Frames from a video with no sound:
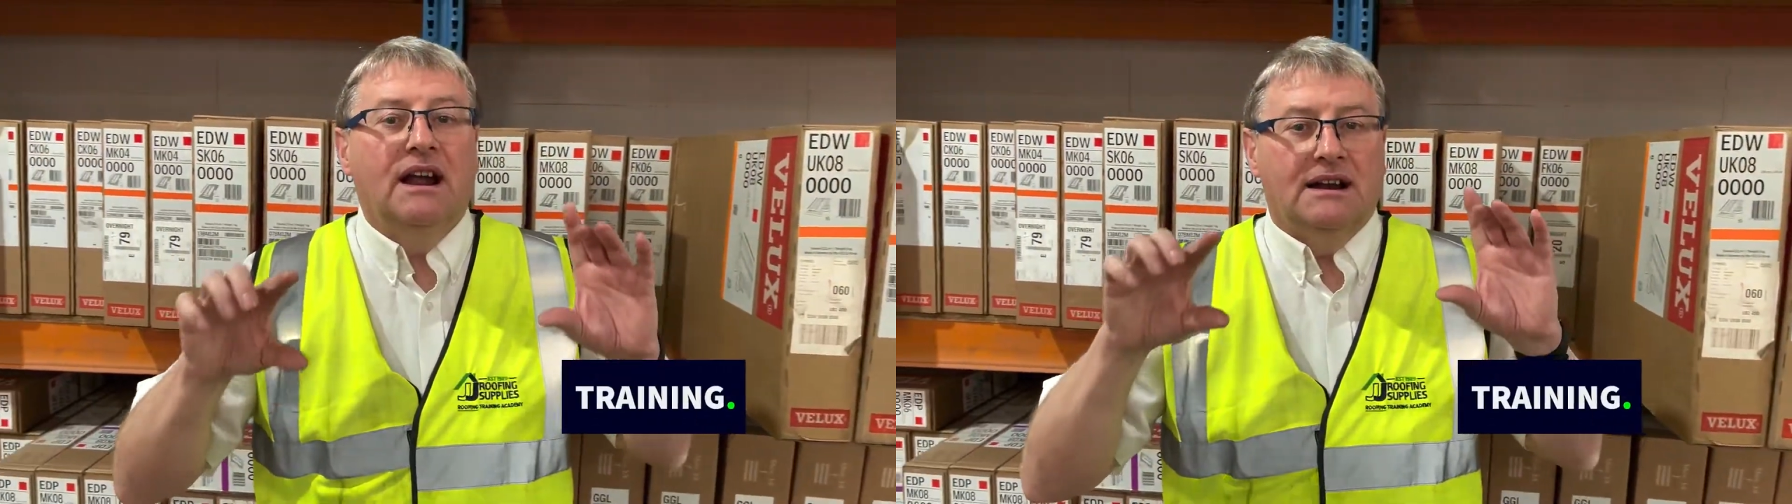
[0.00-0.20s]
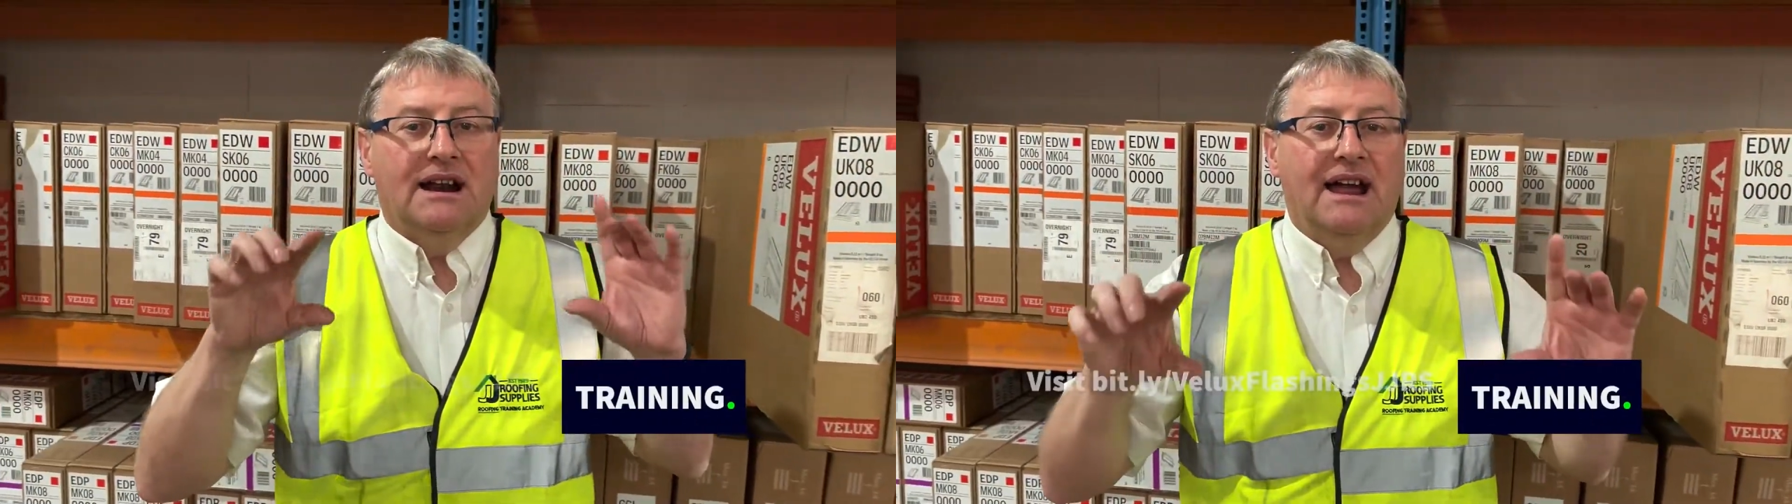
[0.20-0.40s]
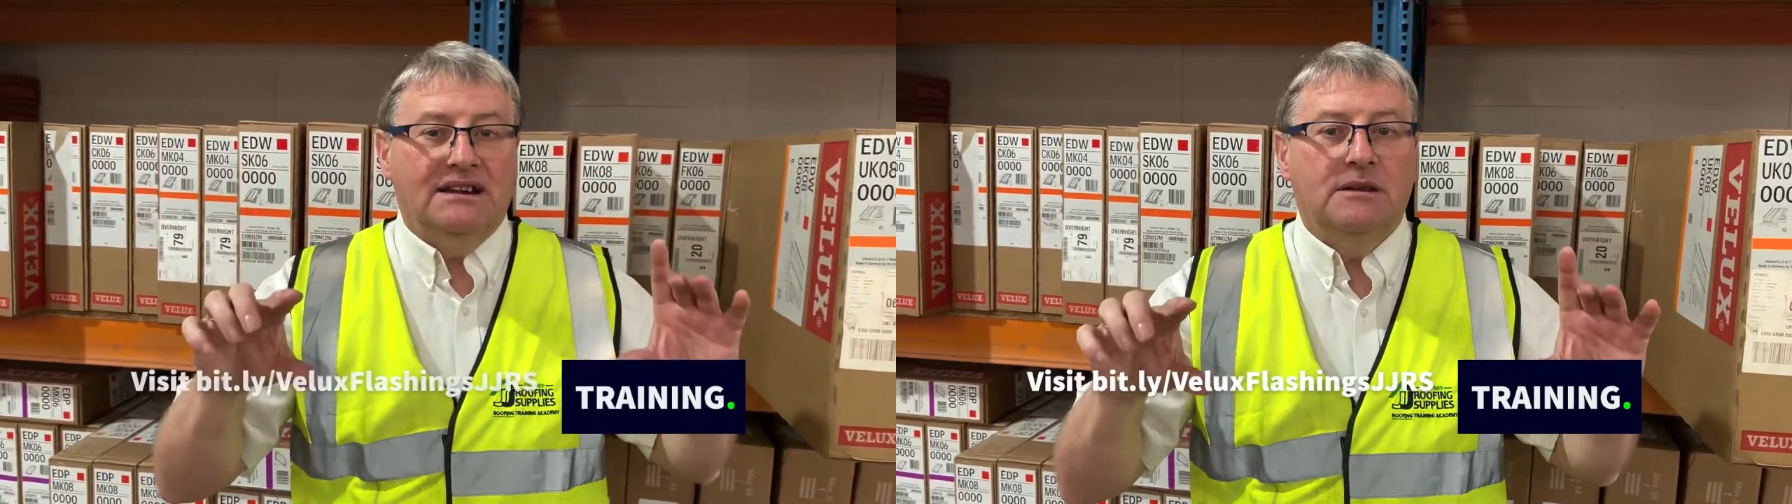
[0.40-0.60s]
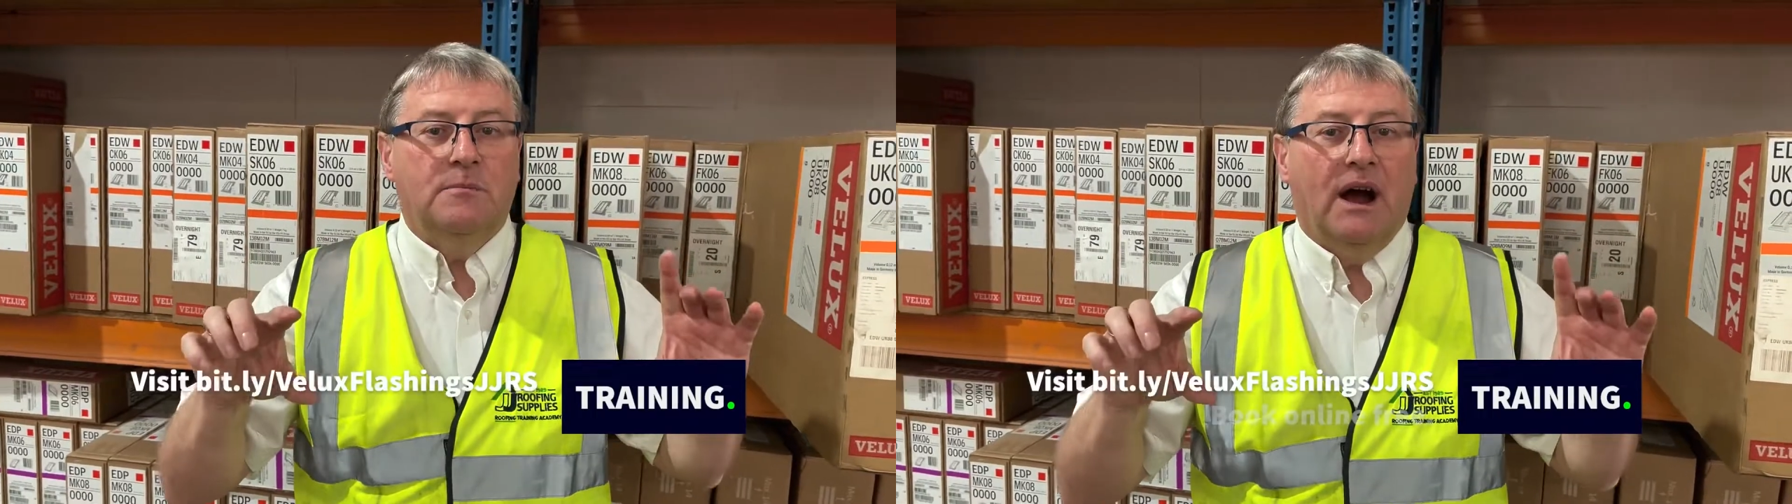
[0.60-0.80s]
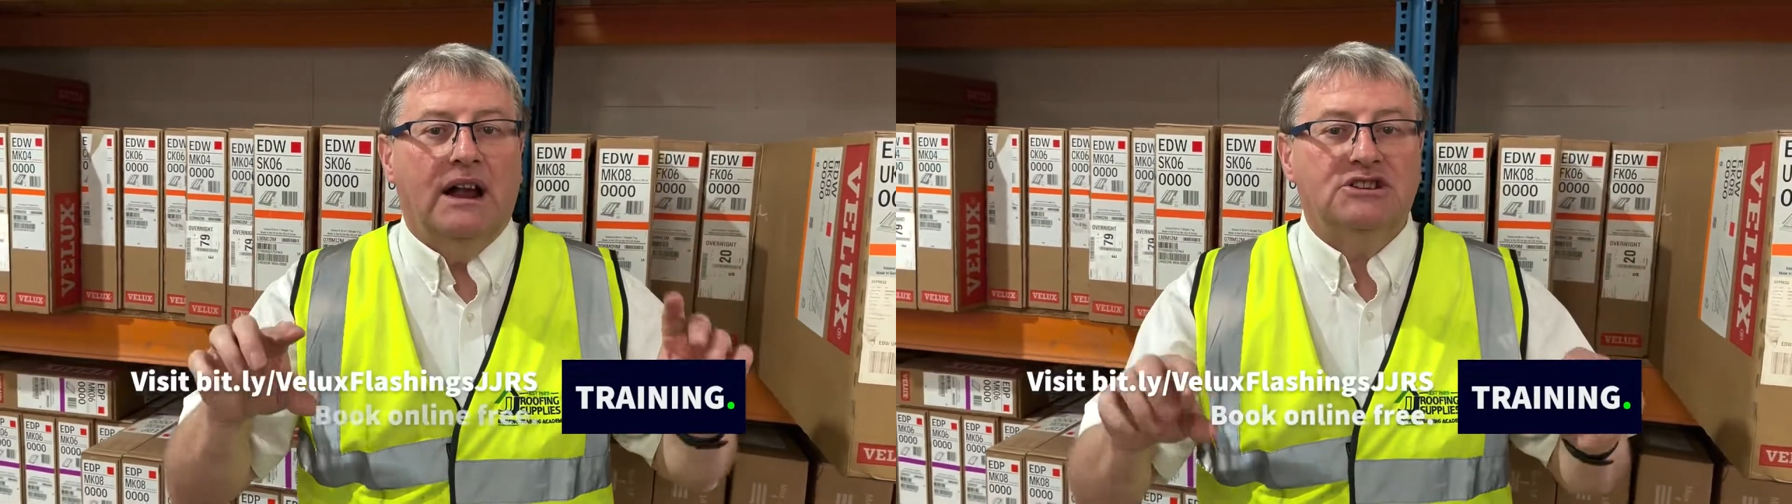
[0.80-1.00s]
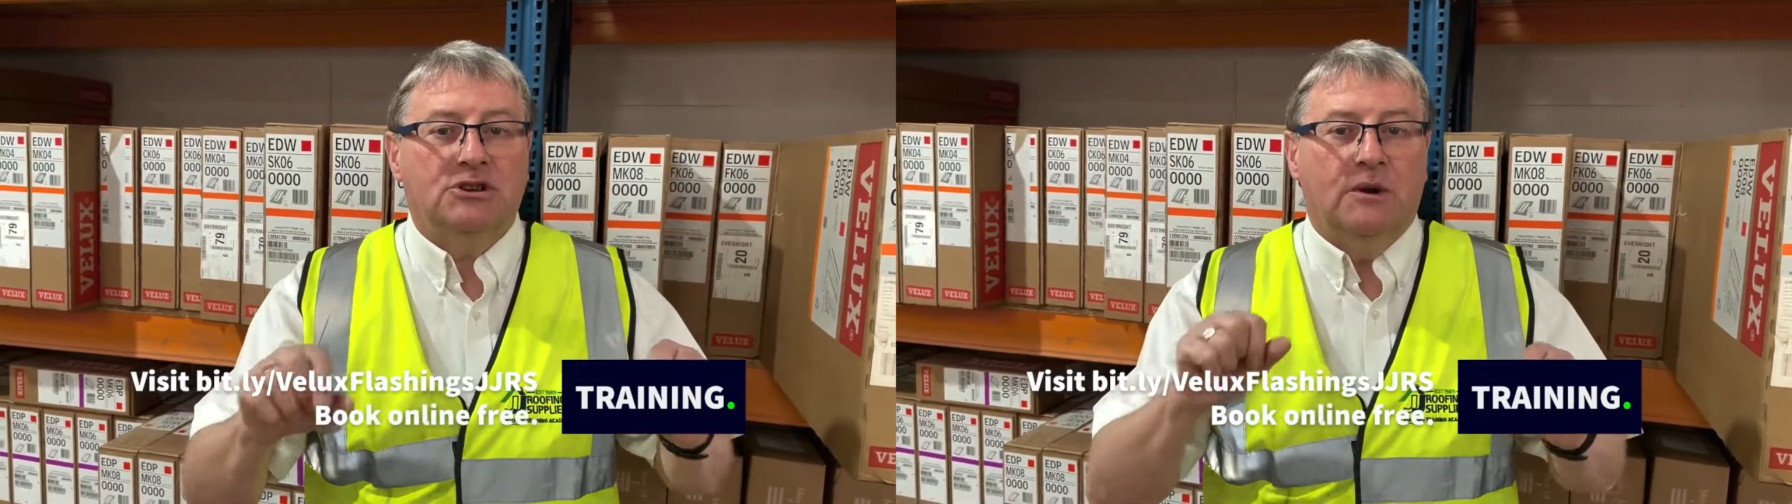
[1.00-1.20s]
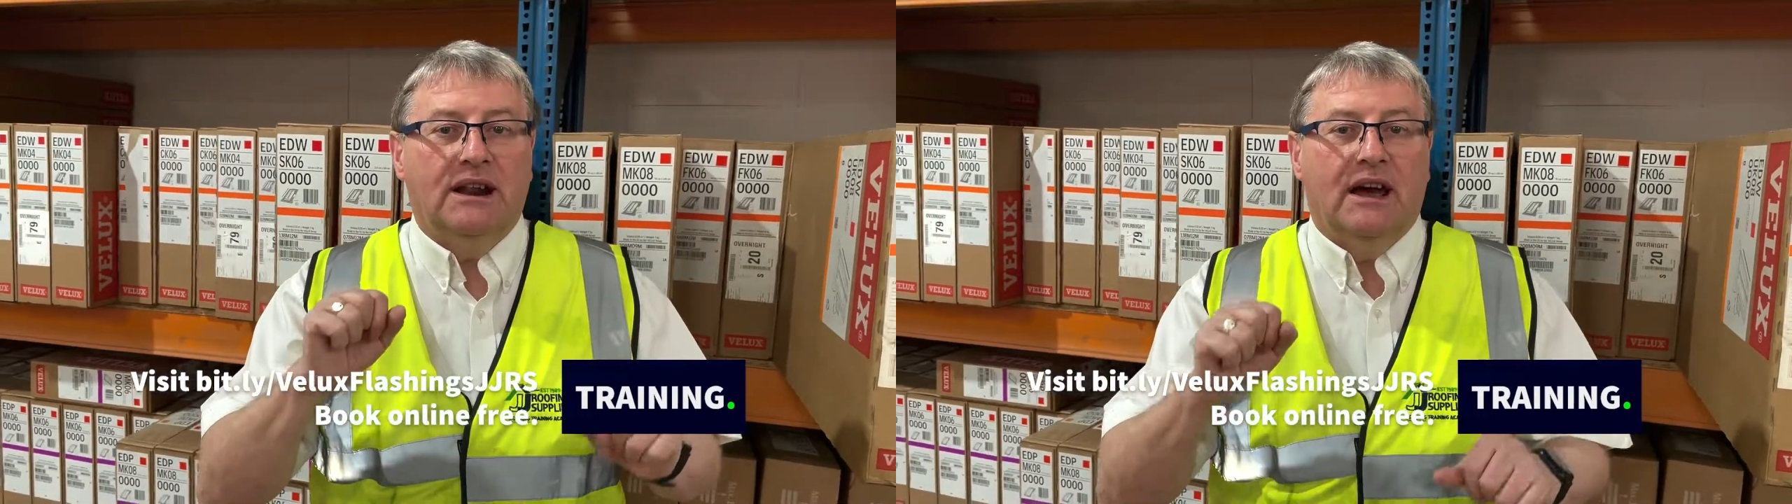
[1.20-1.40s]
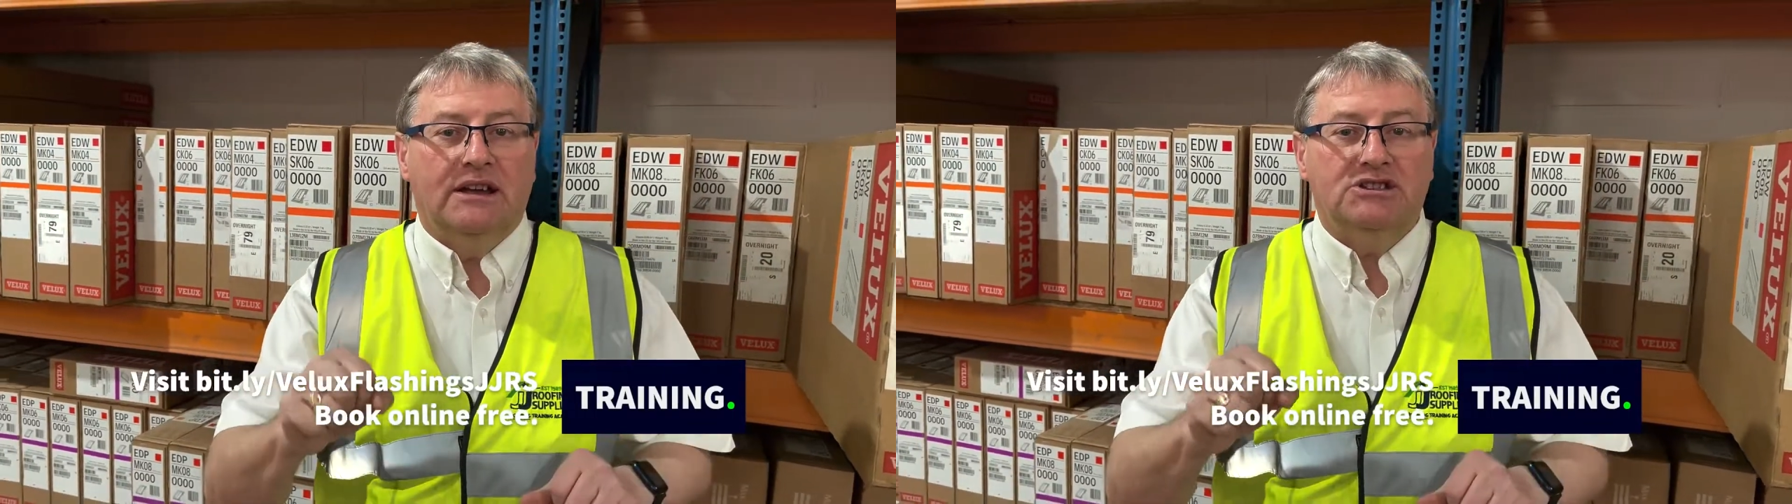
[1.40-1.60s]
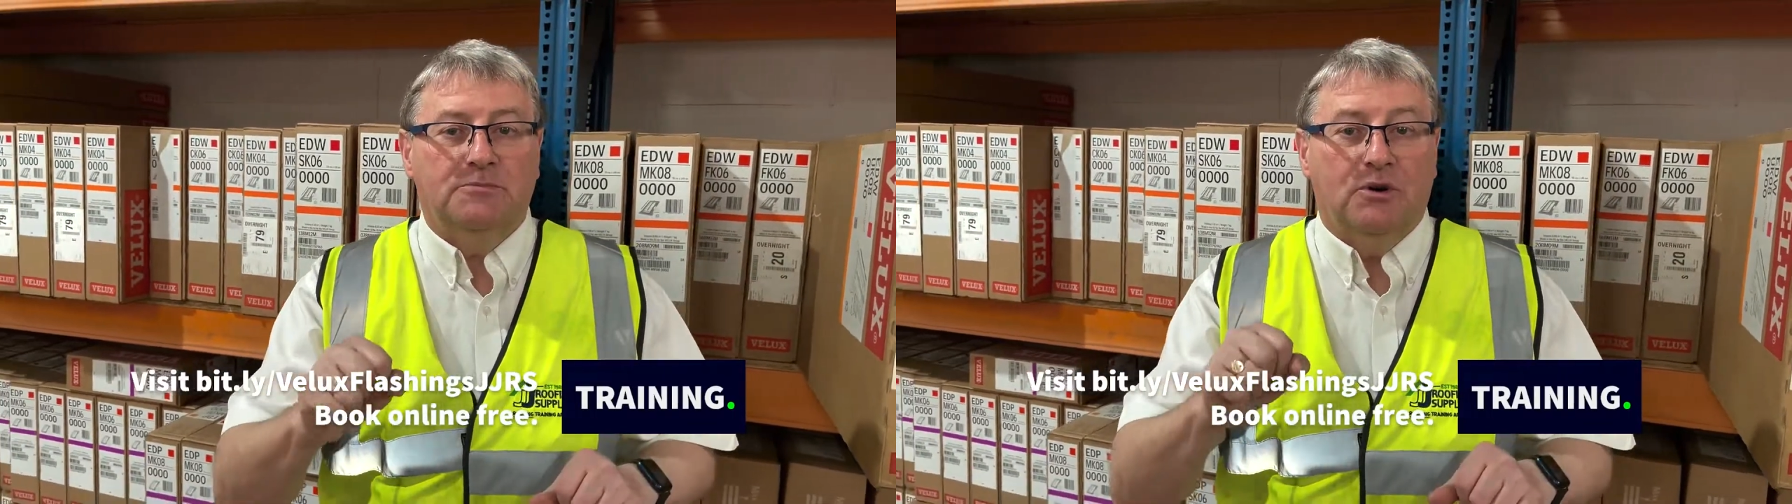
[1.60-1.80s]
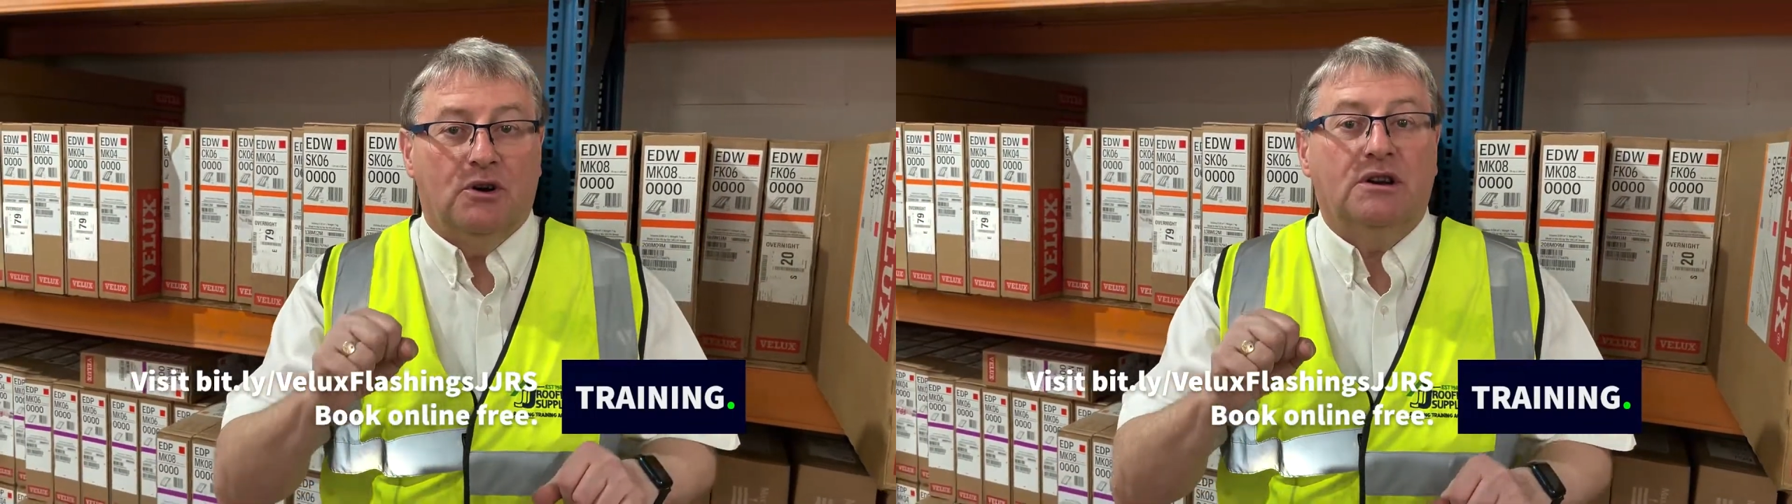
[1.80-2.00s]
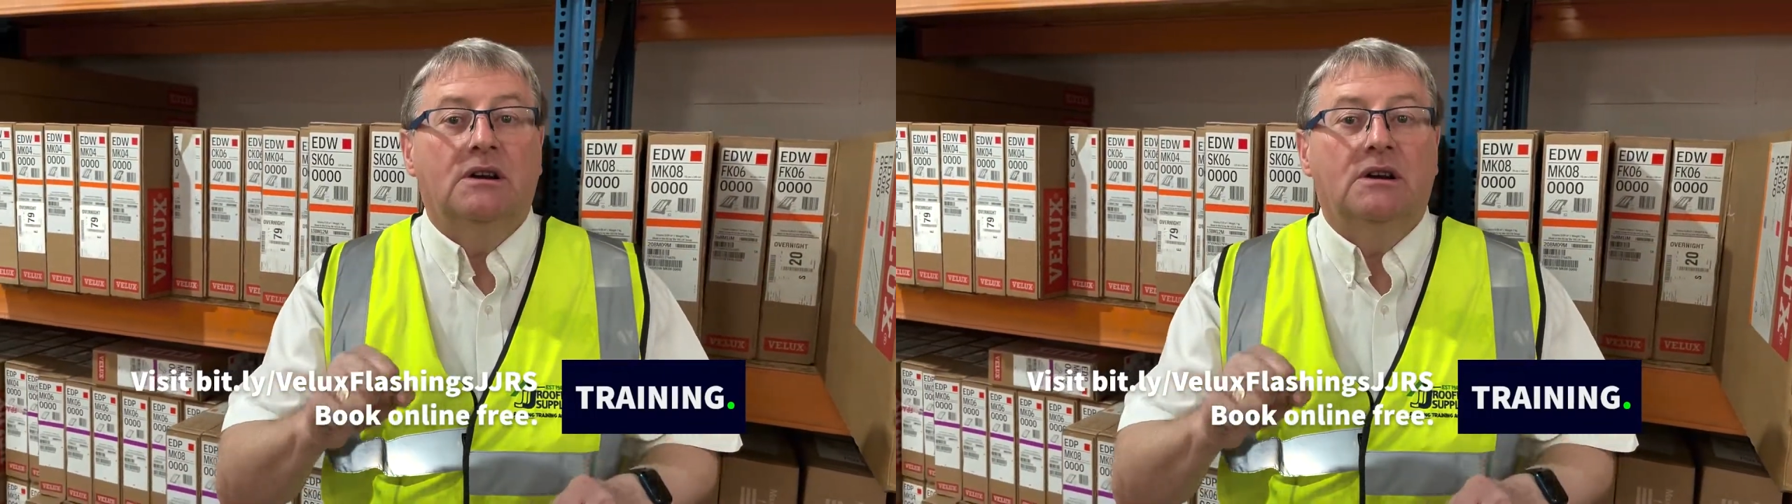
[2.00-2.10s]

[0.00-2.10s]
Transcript: landing page to allow you to book.